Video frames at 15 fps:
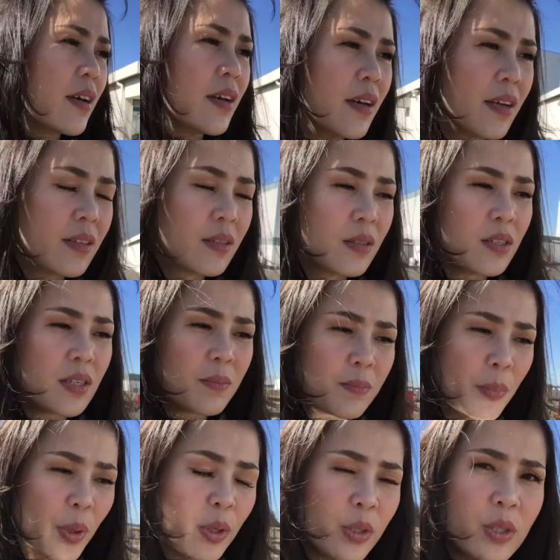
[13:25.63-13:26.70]
is the
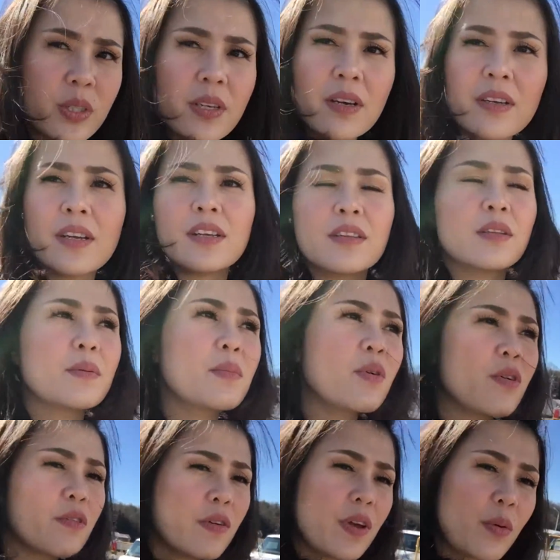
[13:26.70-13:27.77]
person in the
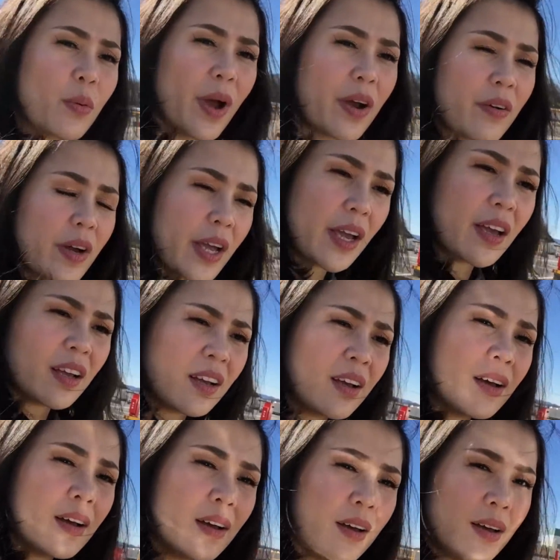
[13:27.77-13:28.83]
movie wearing
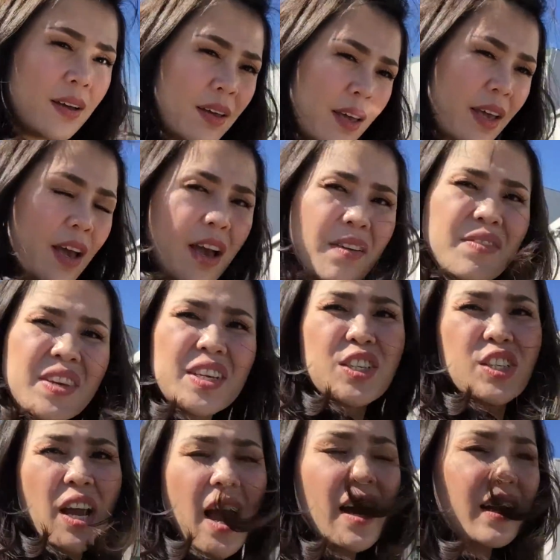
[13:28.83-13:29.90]
a heavy
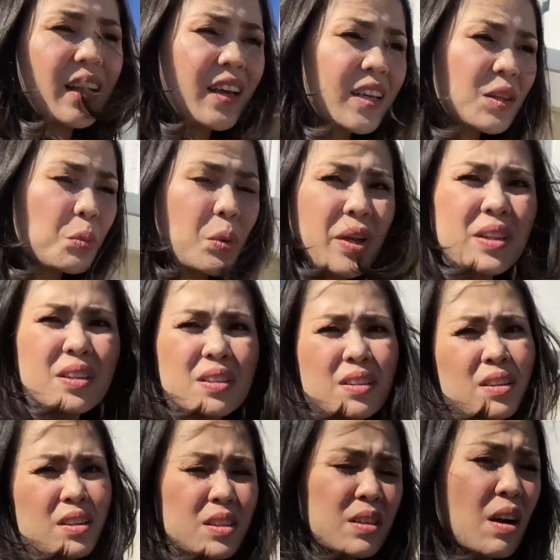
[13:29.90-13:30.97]
jacket
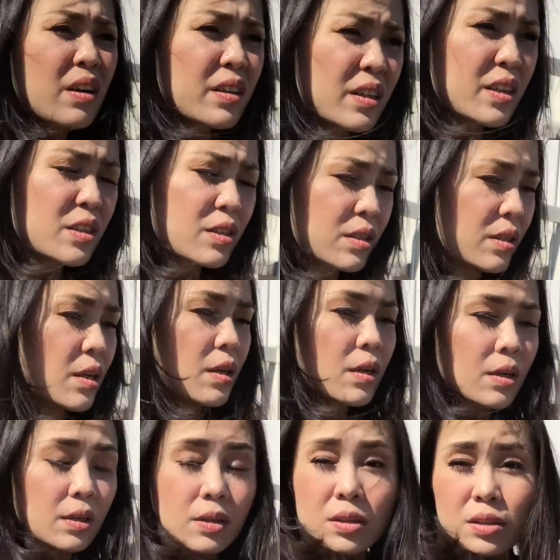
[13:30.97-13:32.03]
when the sun is
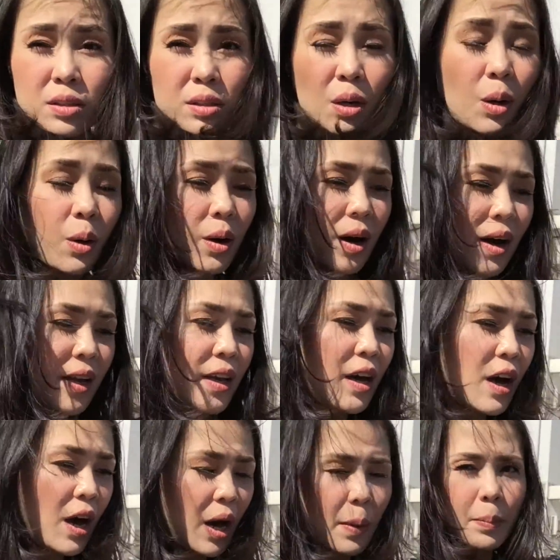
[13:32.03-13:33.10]
so high
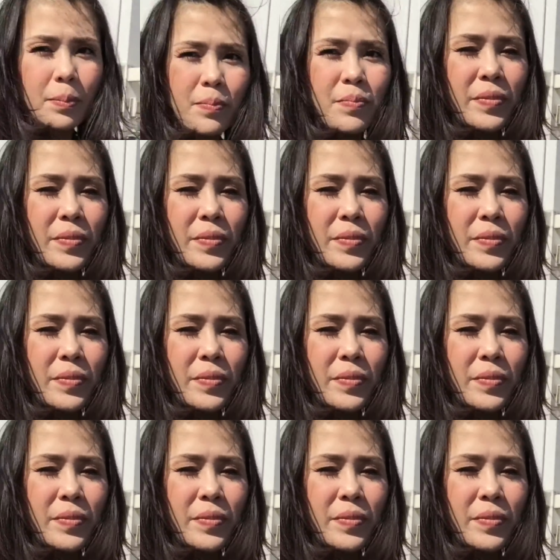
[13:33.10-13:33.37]
up?